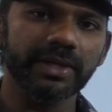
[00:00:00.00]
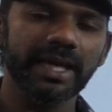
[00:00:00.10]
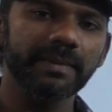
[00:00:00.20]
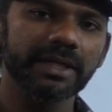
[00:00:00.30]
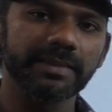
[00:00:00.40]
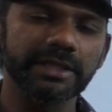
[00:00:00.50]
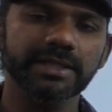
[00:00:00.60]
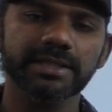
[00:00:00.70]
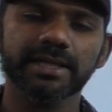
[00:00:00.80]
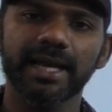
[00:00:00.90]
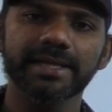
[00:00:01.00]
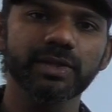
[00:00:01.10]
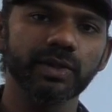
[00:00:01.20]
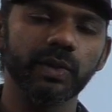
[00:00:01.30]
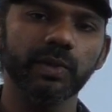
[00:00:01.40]
vocabulary means,
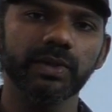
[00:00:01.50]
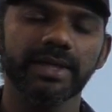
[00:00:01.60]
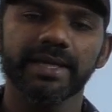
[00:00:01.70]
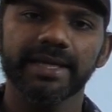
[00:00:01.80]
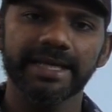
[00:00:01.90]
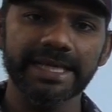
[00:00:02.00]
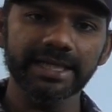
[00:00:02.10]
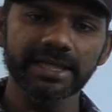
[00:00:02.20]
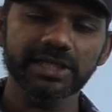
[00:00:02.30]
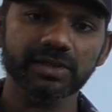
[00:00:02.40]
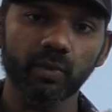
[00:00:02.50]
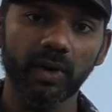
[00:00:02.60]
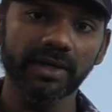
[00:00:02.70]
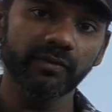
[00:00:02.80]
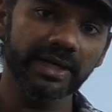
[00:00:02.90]
as you know, in English,
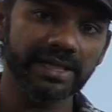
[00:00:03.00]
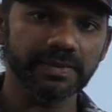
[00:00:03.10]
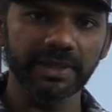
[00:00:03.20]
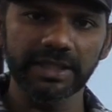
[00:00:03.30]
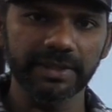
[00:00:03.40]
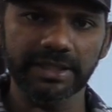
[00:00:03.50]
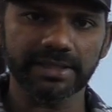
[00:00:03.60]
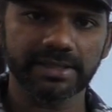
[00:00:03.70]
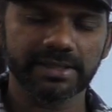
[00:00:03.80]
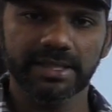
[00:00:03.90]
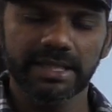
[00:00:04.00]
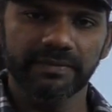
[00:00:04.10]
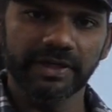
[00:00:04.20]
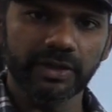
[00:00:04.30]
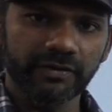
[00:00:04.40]
one word has many meanings.
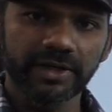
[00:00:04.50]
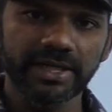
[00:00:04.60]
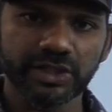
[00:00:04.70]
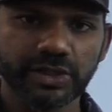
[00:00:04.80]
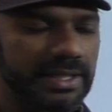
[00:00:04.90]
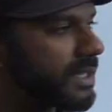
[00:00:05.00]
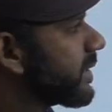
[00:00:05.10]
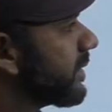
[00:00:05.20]
When you refer to dictionary,